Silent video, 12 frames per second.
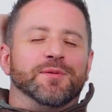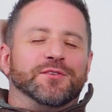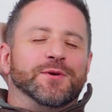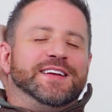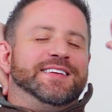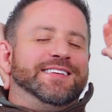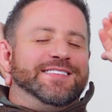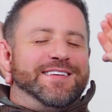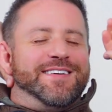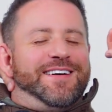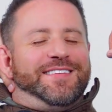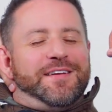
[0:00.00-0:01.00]
between
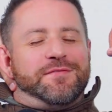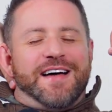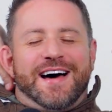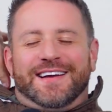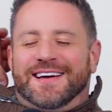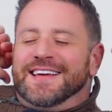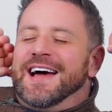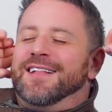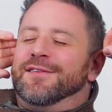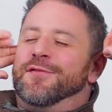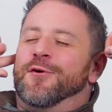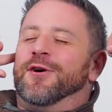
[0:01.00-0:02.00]
Nevada and
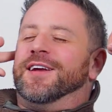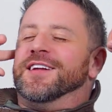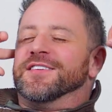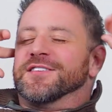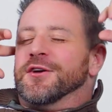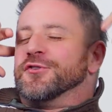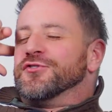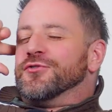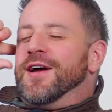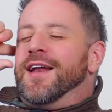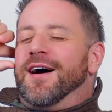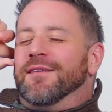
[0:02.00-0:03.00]
California and just go
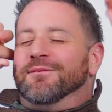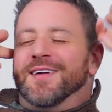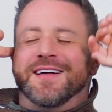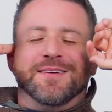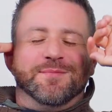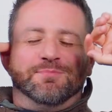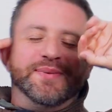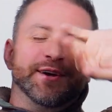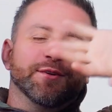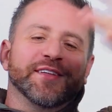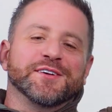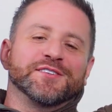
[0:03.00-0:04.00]
straight up.
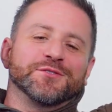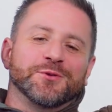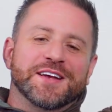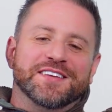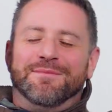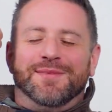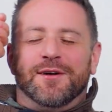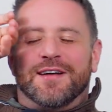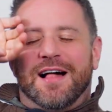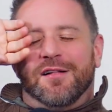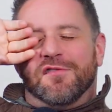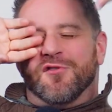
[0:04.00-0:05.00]
Peel
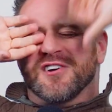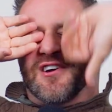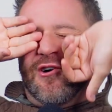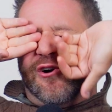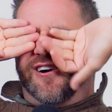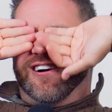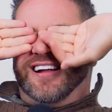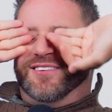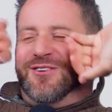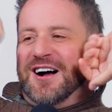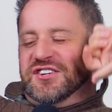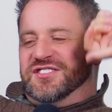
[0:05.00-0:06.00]
California, Oregon,
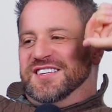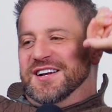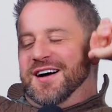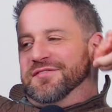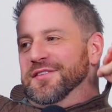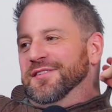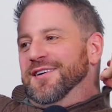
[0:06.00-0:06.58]
and Washington off.